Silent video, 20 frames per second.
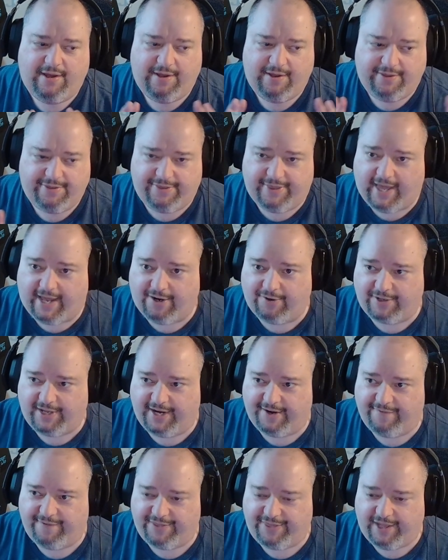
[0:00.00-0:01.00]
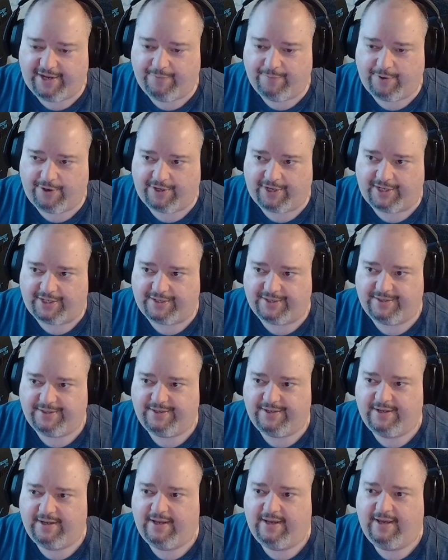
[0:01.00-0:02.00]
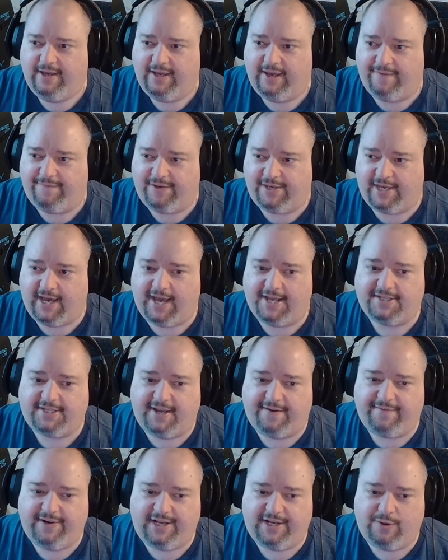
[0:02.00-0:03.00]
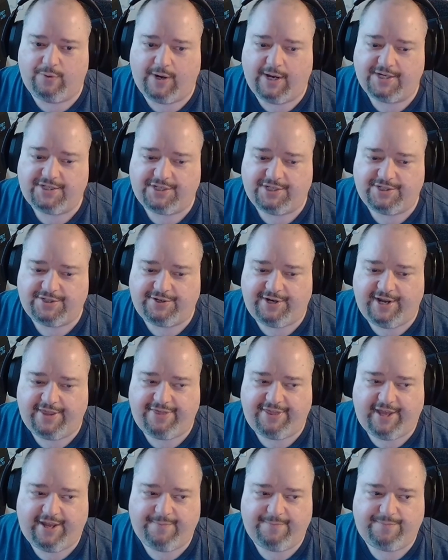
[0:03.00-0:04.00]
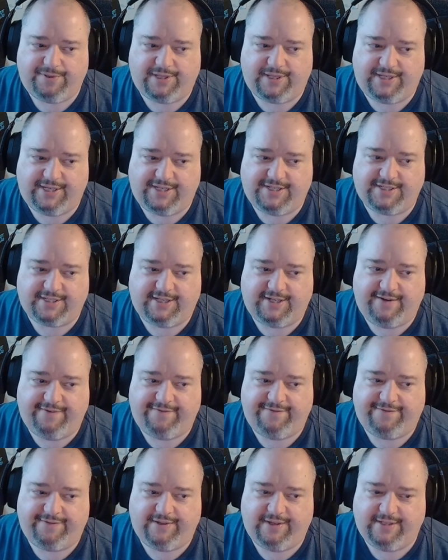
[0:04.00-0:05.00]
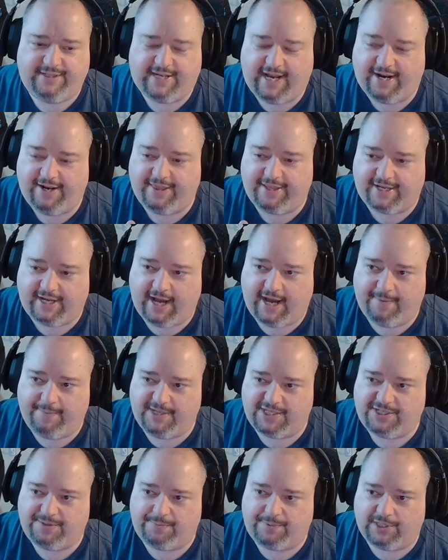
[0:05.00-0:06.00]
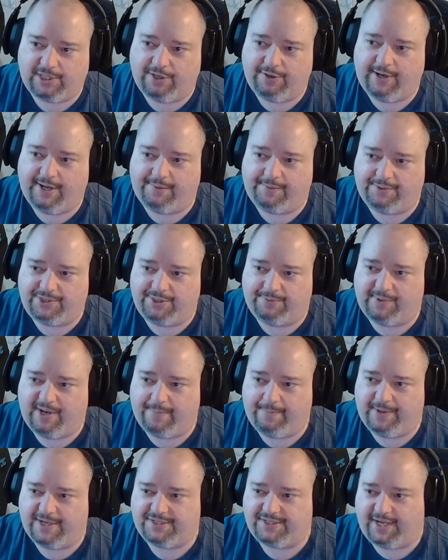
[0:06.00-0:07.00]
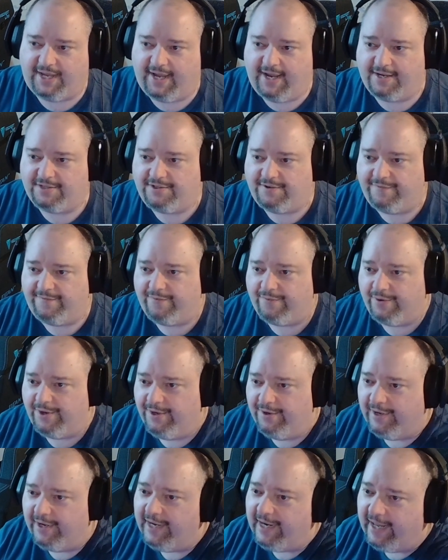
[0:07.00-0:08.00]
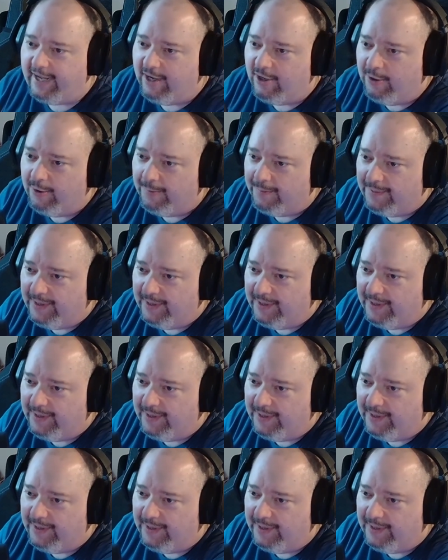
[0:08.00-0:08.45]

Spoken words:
That'll get everything working. If you guys have any questions or anything, please leave down in the comments below. I will do my best to answer for you, and I hope